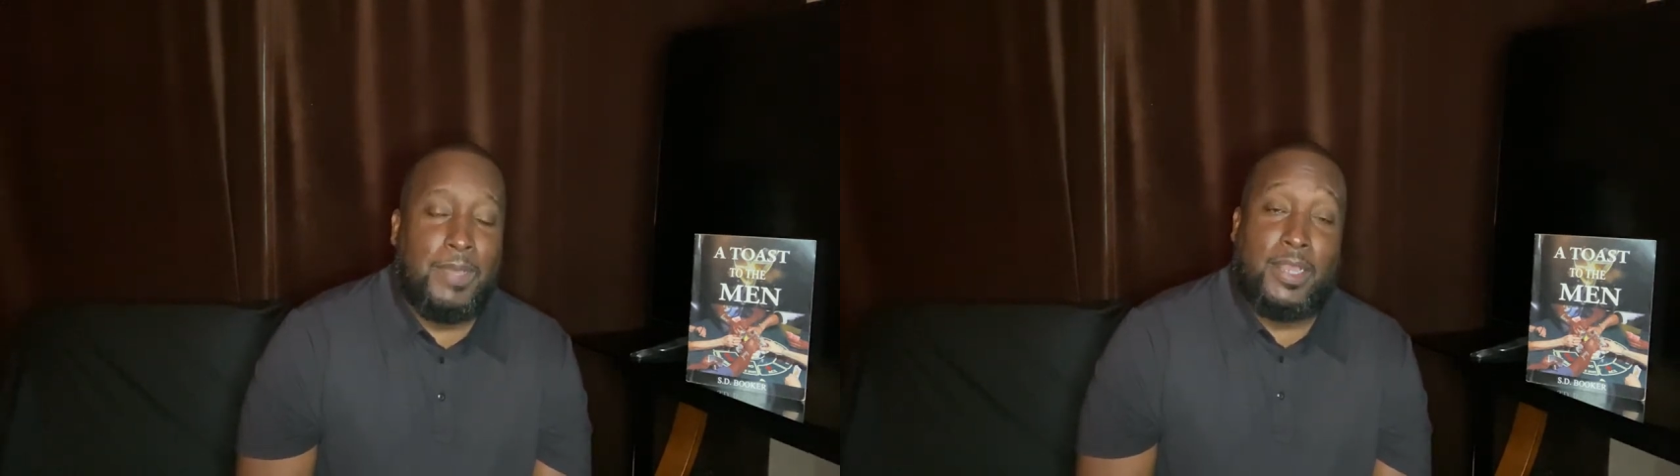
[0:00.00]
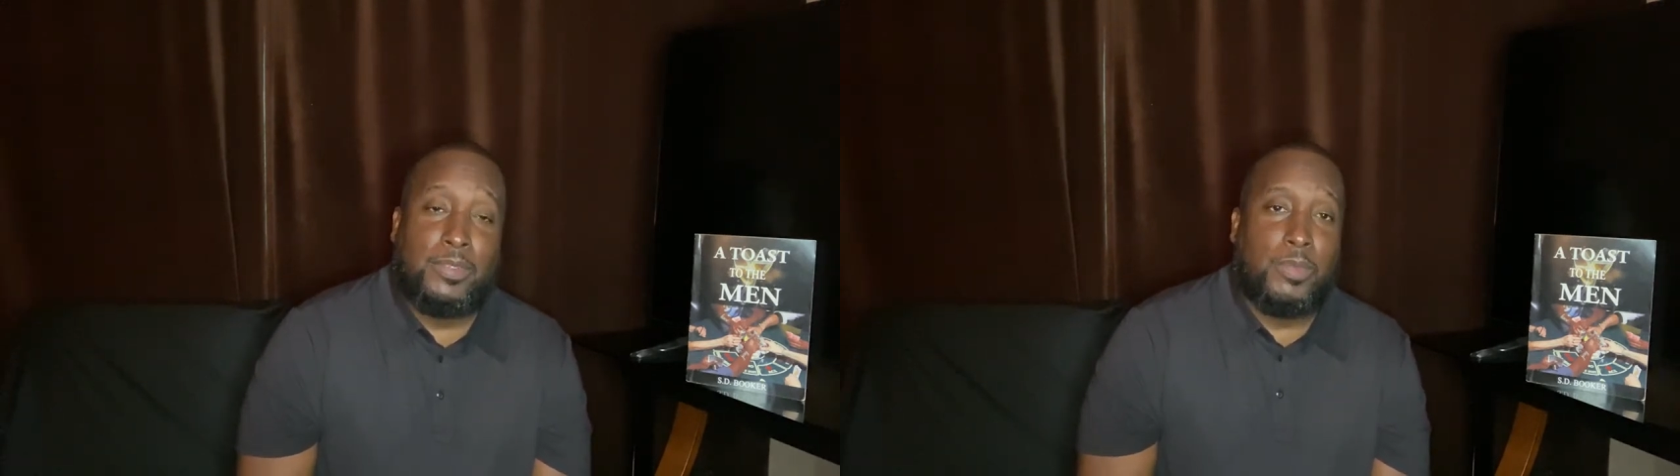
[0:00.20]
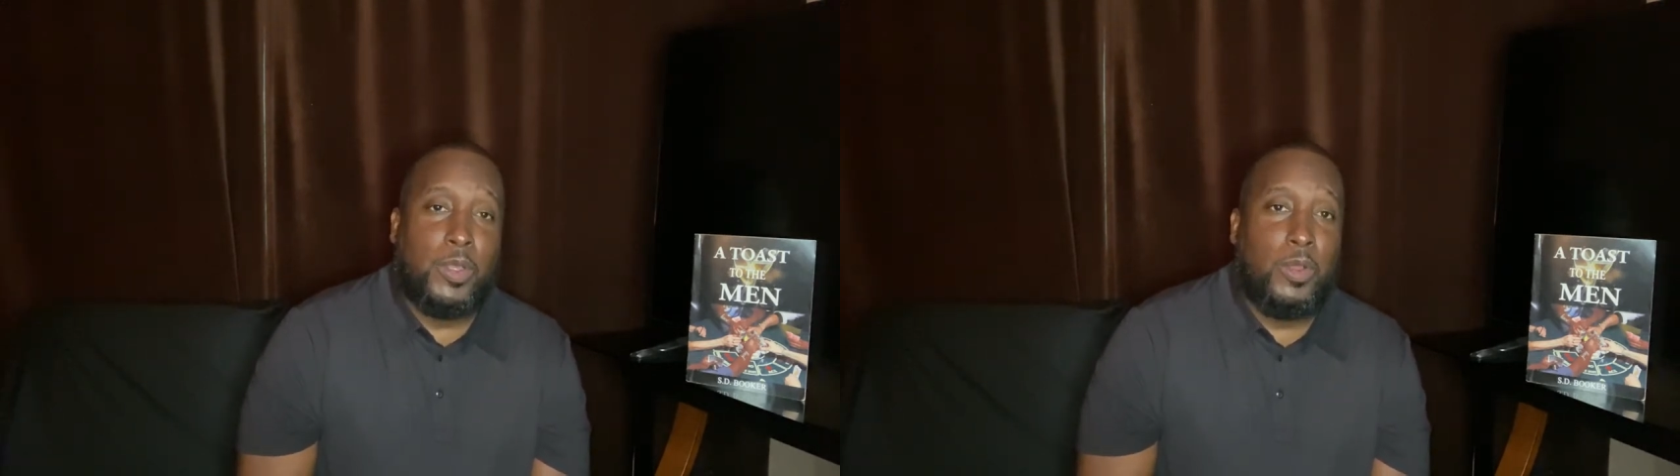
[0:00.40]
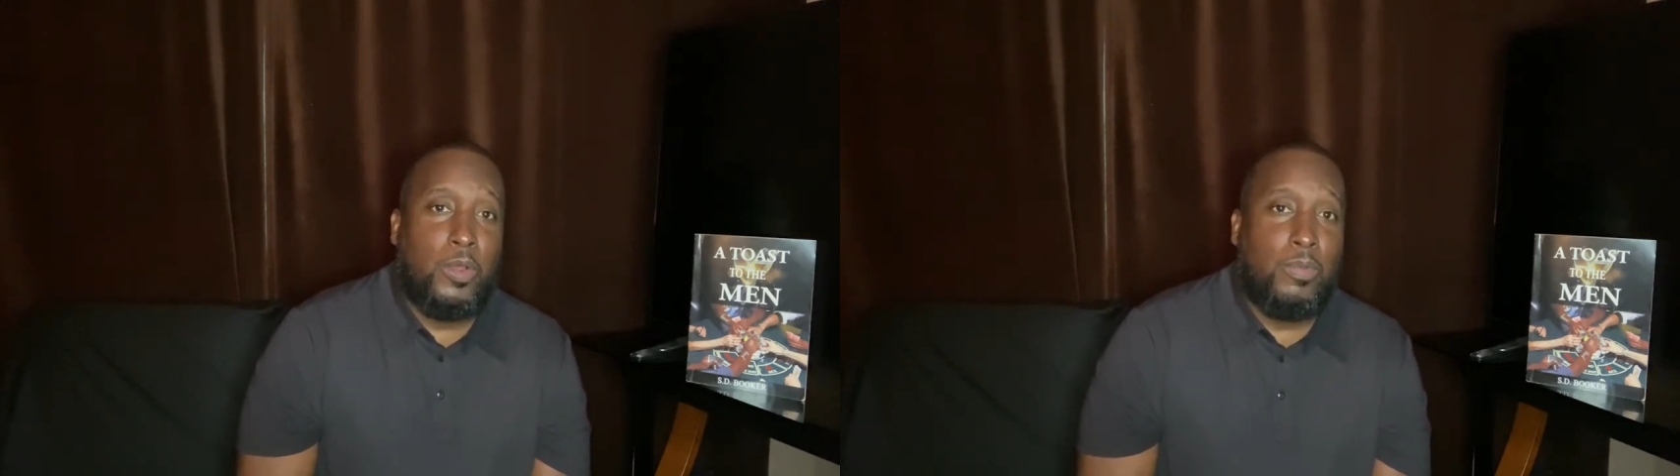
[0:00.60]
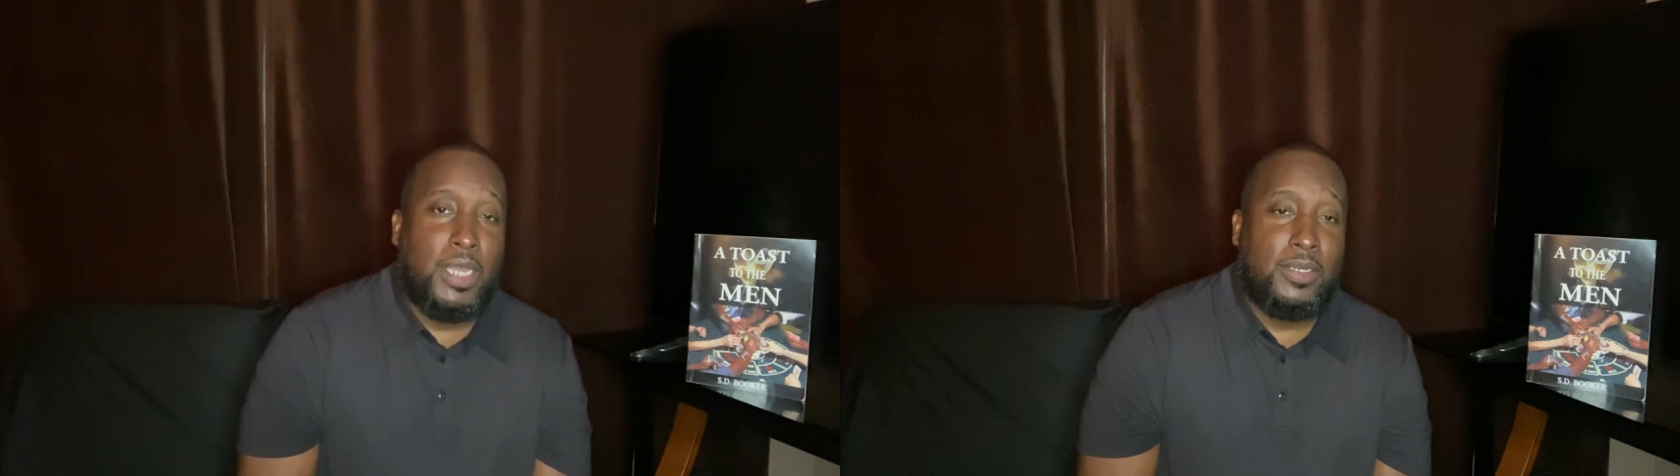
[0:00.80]
Man, that's some
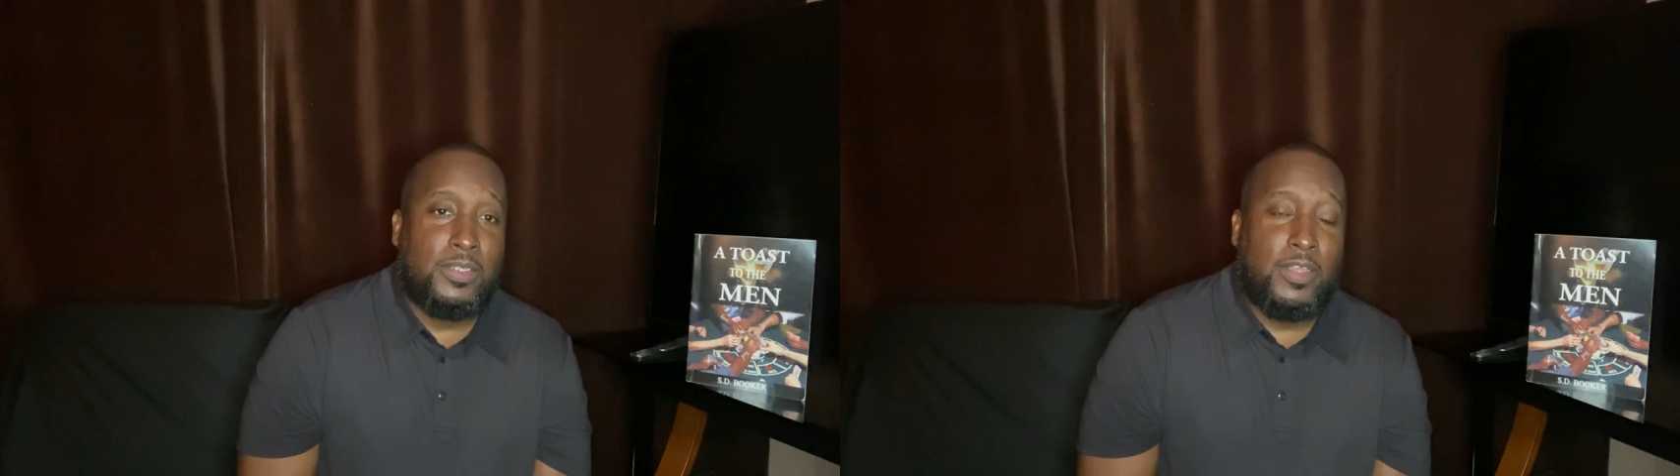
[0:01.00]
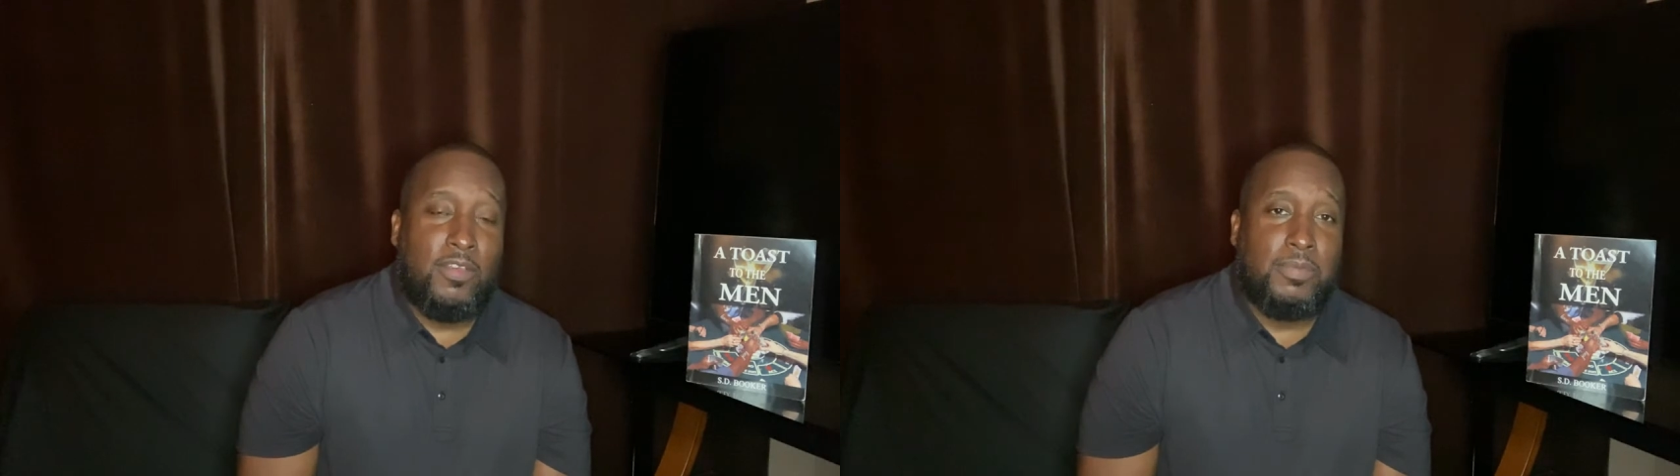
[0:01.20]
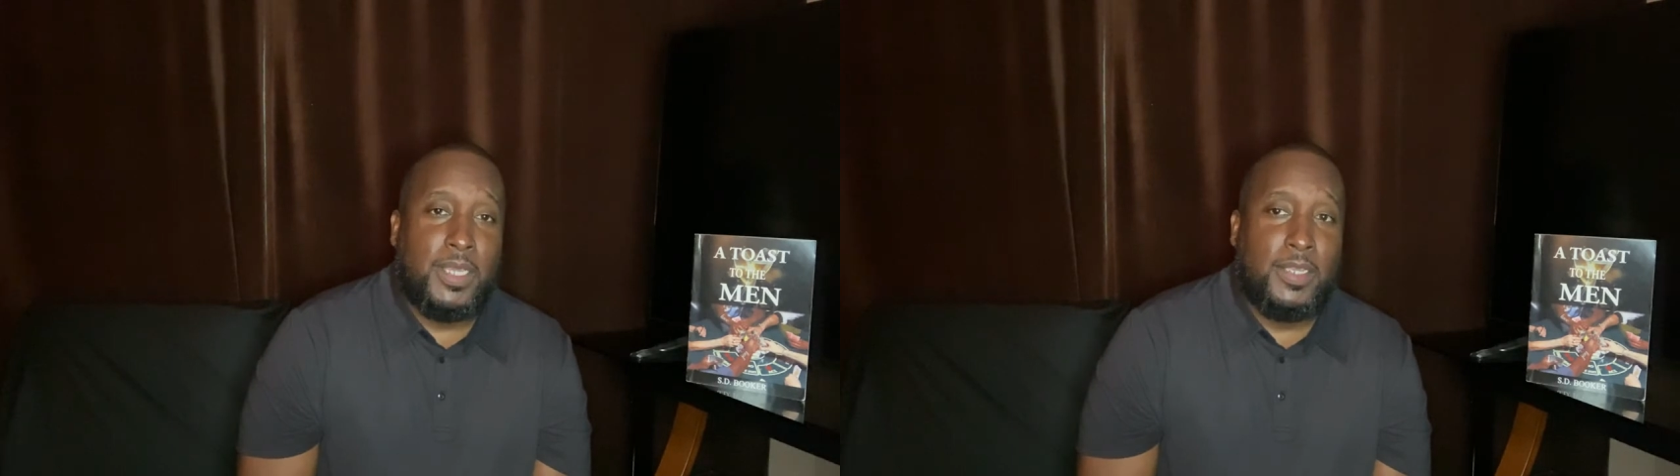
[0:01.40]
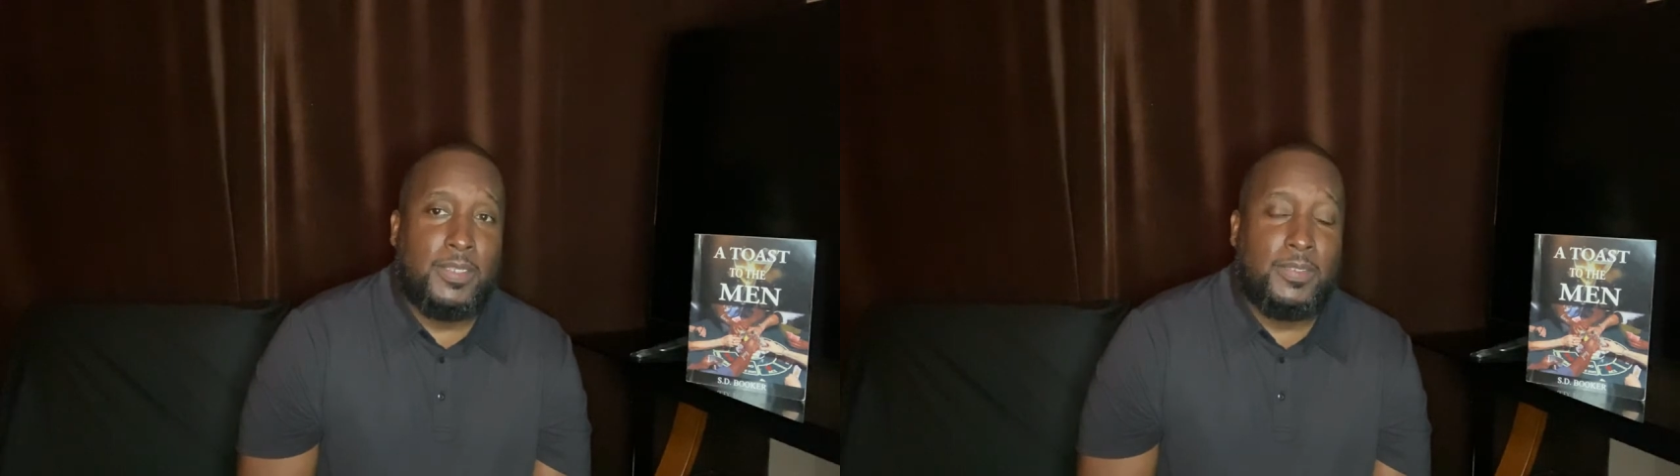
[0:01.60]
cold blooded stuff, man.